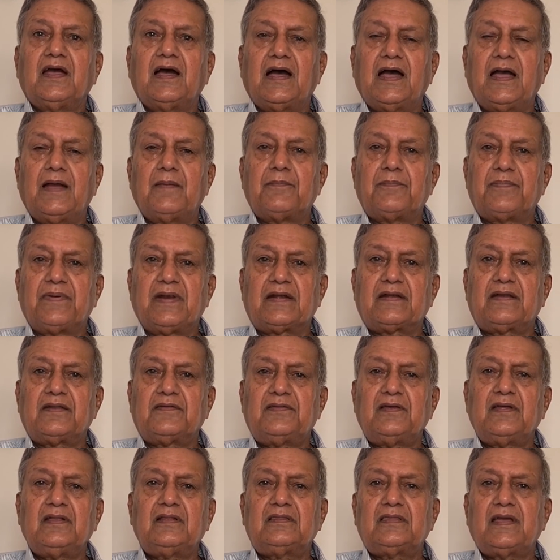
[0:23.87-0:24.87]
I am
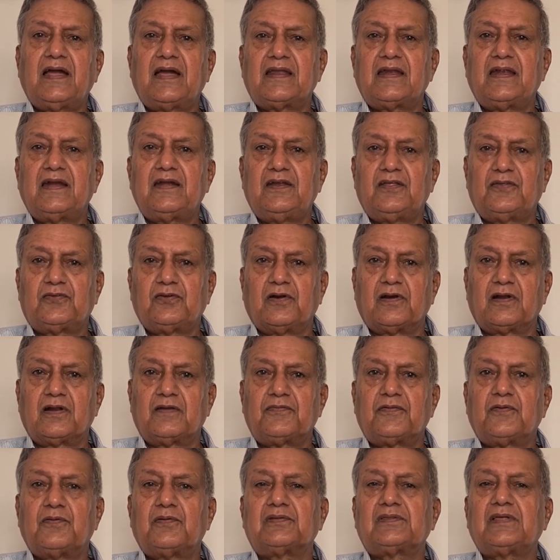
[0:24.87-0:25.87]
practicing thyroid
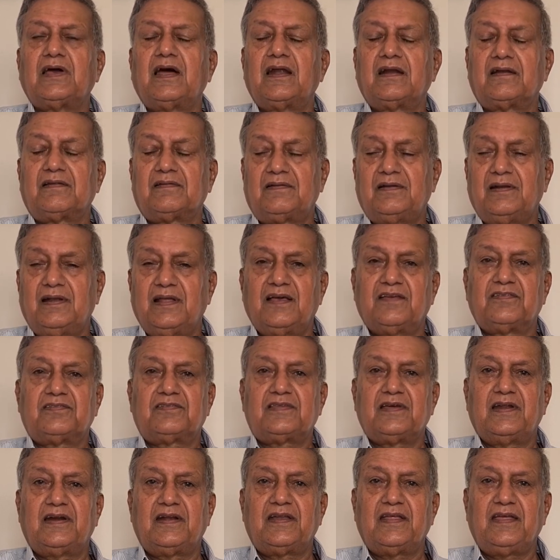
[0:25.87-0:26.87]
disorder for last
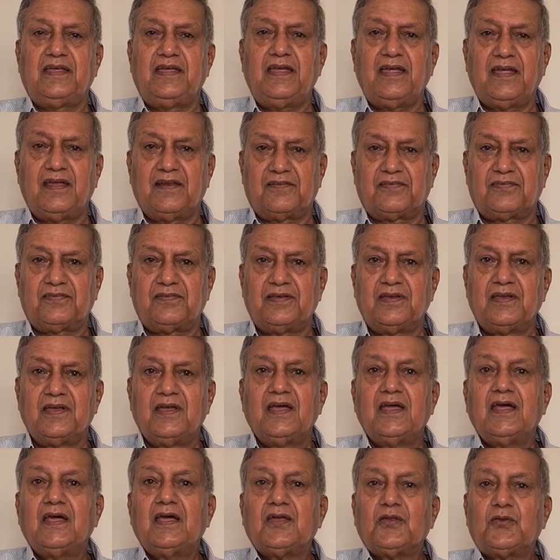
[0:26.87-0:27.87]
30 years.
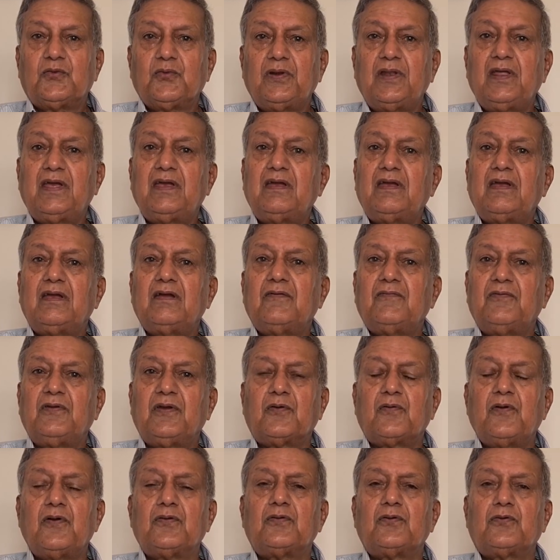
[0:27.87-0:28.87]
Today we
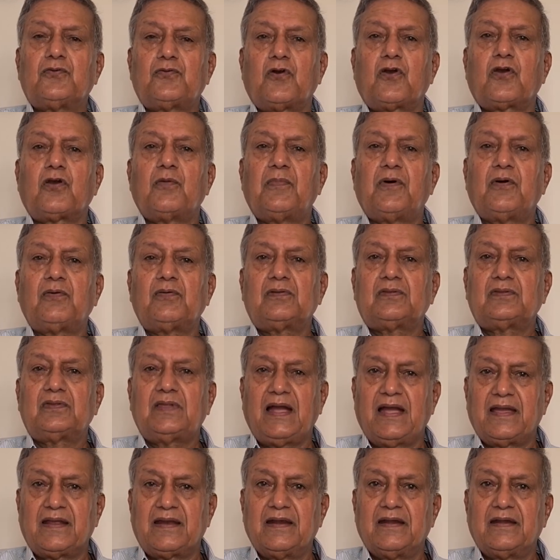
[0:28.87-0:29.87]
are going to talk about
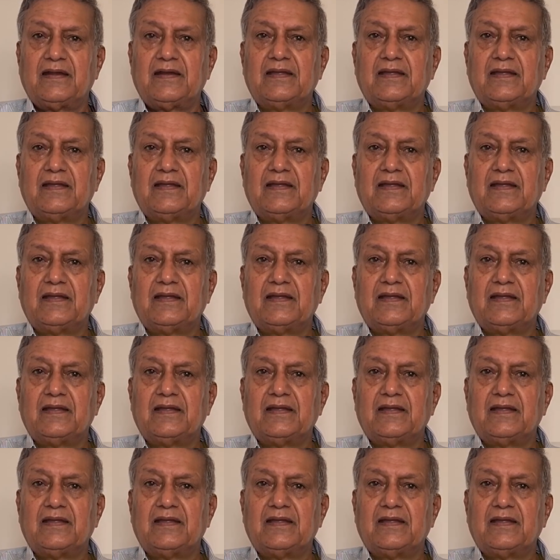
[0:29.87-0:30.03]
thyroid